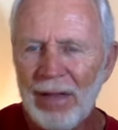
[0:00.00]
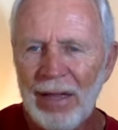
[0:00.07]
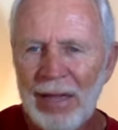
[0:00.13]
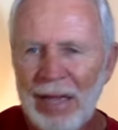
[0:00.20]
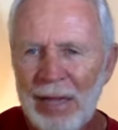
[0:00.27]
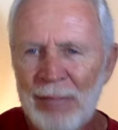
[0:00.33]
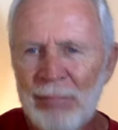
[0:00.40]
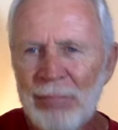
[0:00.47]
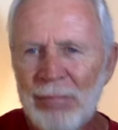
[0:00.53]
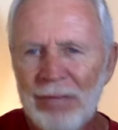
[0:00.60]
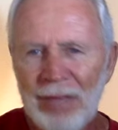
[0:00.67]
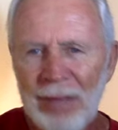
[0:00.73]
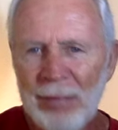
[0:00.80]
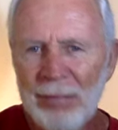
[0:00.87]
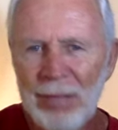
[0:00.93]
he,
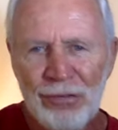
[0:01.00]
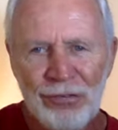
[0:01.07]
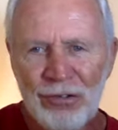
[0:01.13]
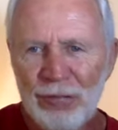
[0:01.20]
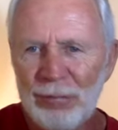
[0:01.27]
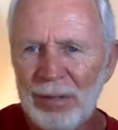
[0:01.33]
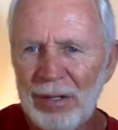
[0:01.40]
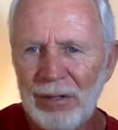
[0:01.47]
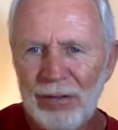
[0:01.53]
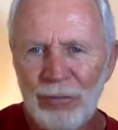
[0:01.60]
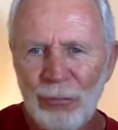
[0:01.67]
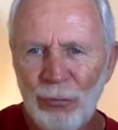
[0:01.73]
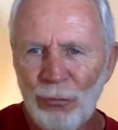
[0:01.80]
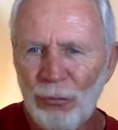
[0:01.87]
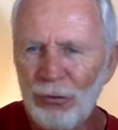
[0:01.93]
they must have
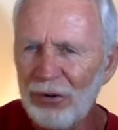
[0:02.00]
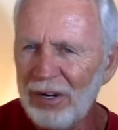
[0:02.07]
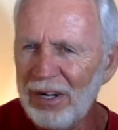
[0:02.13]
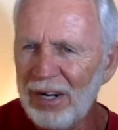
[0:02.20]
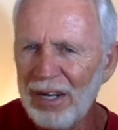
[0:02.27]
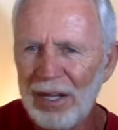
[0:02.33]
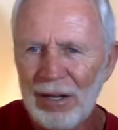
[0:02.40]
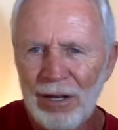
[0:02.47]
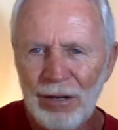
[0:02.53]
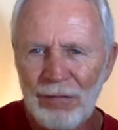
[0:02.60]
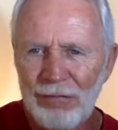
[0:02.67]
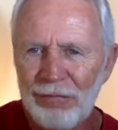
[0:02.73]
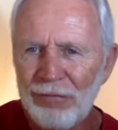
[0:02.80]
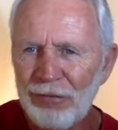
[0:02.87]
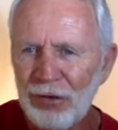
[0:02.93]
been really
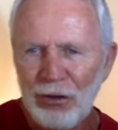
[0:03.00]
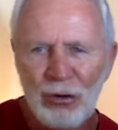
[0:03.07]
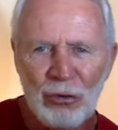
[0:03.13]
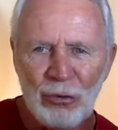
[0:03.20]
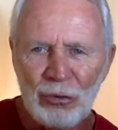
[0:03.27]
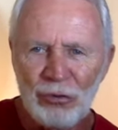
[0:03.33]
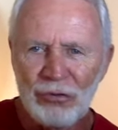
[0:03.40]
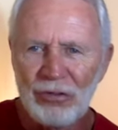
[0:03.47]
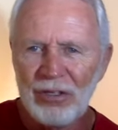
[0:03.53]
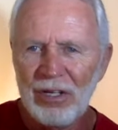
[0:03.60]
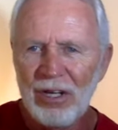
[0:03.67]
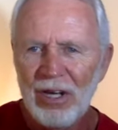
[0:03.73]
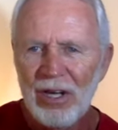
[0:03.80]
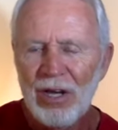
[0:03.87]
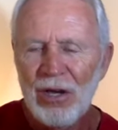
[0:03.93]
confused
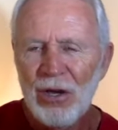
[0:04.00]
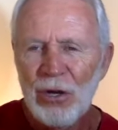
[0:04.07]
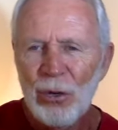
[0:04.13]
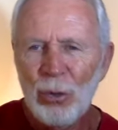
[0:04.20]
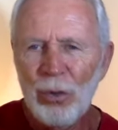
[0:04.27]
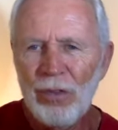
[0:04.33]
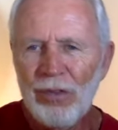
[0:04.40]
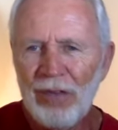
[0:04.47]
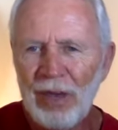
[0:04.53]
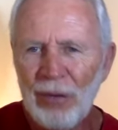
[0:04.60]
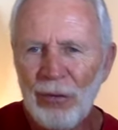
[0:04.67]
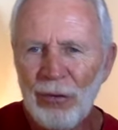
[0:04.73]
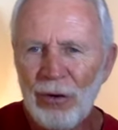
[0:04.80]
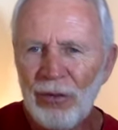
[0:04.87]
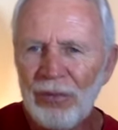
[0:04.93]
when they
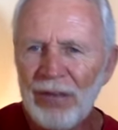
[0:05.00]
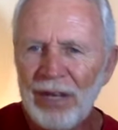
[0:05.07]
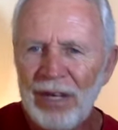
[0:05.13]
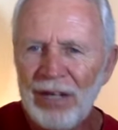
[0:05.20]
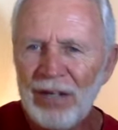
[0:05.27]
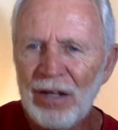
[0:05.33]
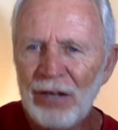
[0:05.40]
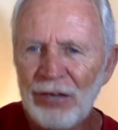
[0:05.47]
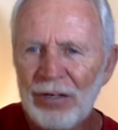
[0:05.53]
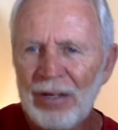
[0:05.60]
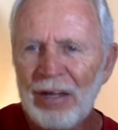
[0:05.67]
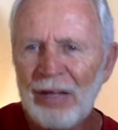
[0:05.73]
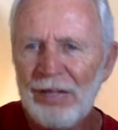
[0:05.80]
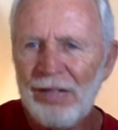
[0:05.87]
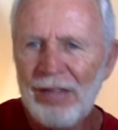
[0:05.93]
wrote that he doesn't
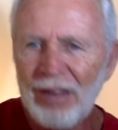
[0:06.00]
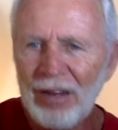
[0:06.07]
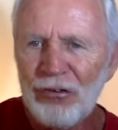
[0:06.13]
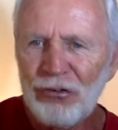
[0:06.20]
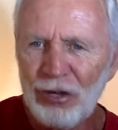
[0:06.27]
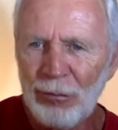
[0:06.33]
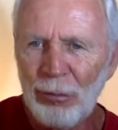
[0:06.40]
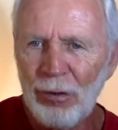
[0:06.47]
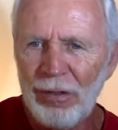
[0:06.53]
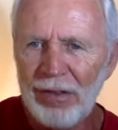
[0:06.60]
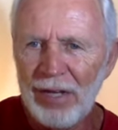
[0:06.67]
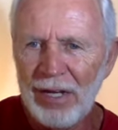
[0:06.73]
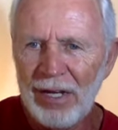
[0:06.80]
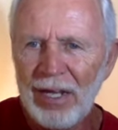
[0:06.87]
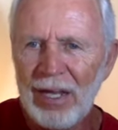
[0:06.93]
have fellowship with
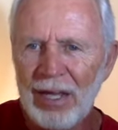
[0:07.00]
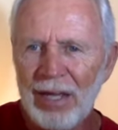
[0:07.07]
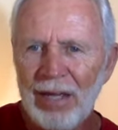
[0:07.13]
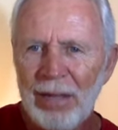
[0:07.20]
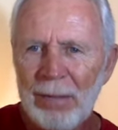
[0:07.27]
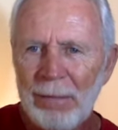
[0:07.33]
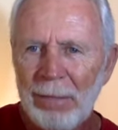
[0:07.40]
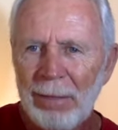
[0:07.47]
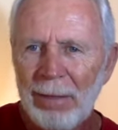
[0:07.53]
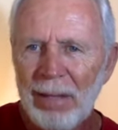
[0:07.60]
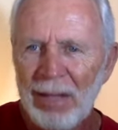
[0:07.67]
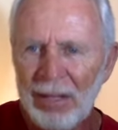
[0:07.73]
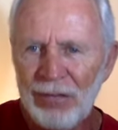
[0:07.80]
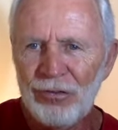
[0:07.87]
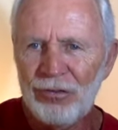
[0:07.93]
any
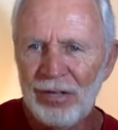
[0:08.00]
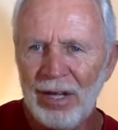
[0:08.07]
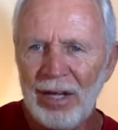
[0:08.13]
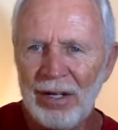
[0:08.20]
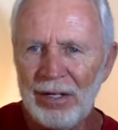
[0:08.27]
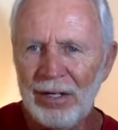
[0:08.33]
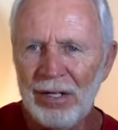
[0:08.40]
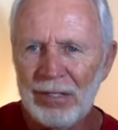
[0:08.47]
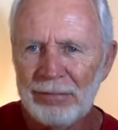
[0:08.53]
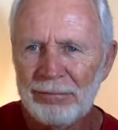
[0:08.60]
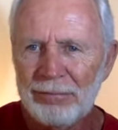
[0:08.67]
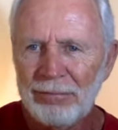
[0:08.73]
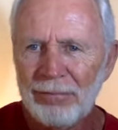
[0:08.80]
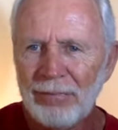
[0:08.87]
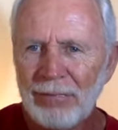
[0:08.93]
in sin.
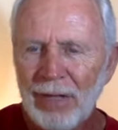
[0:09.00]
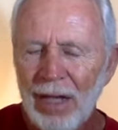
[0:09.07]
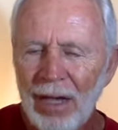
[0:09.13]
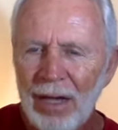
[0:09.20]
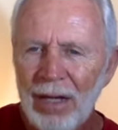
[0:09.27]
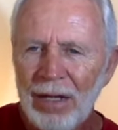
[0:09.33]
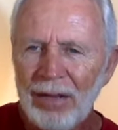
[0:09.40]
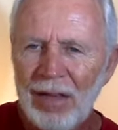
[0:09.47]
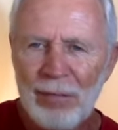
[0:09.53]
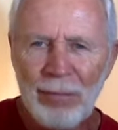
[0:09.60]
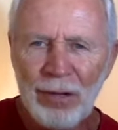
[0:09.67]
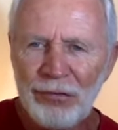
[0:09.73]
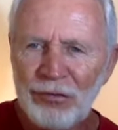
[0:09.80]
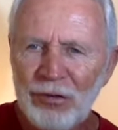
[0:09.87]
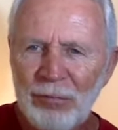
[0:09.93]
They
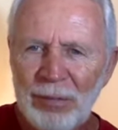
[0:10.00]
must have